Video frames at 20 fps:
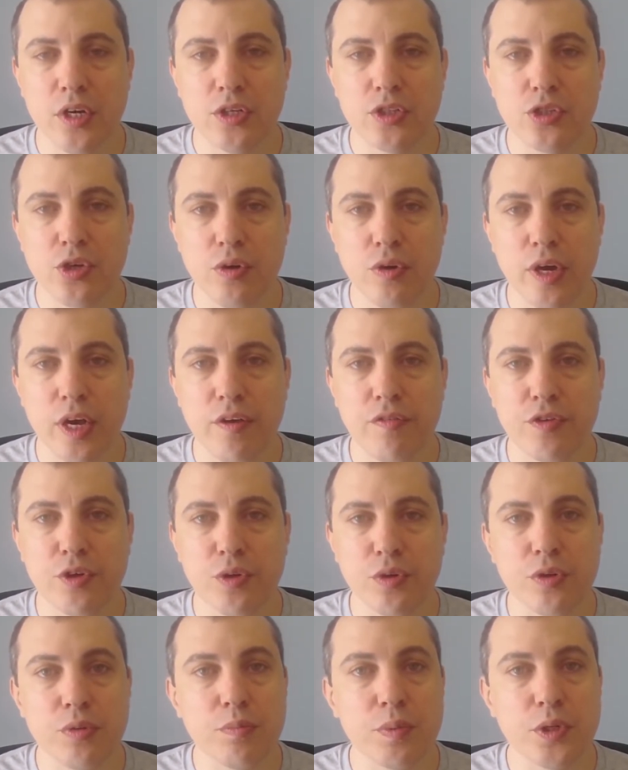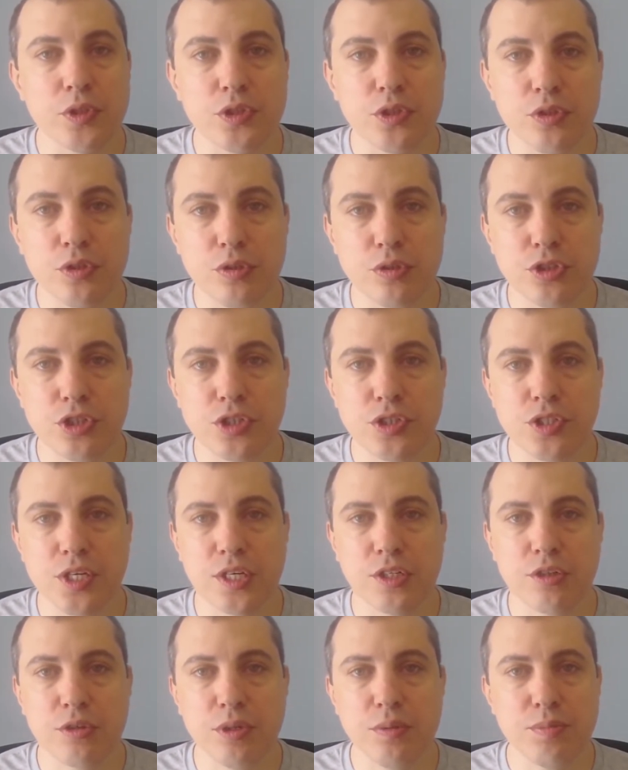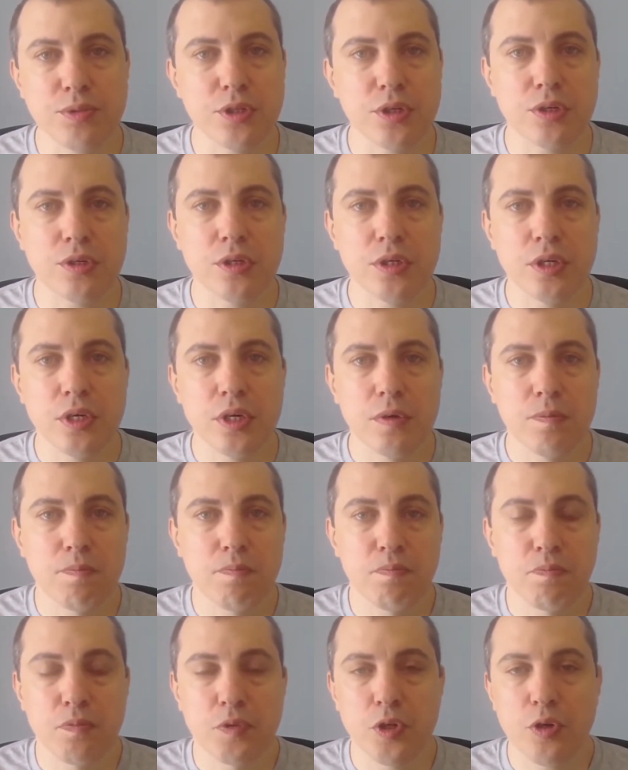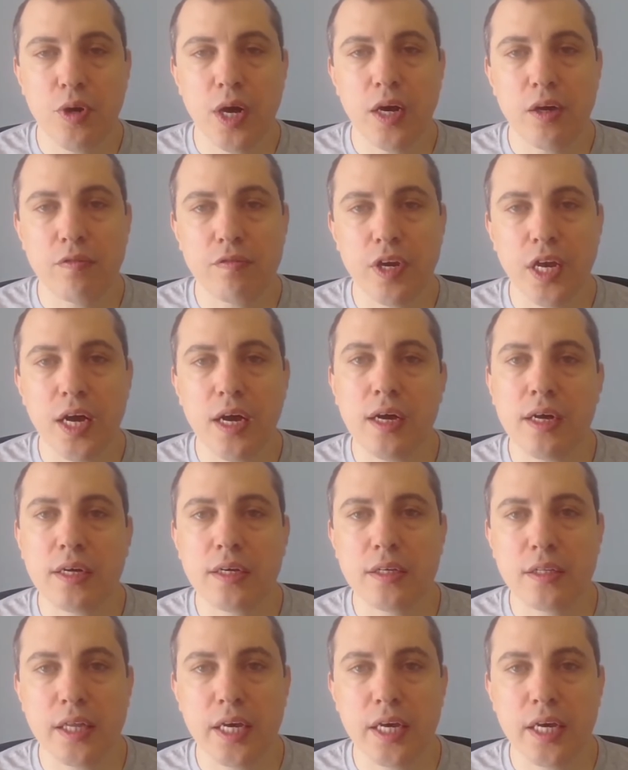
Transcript: So if you're the person who just sent crypto, you're out of luck.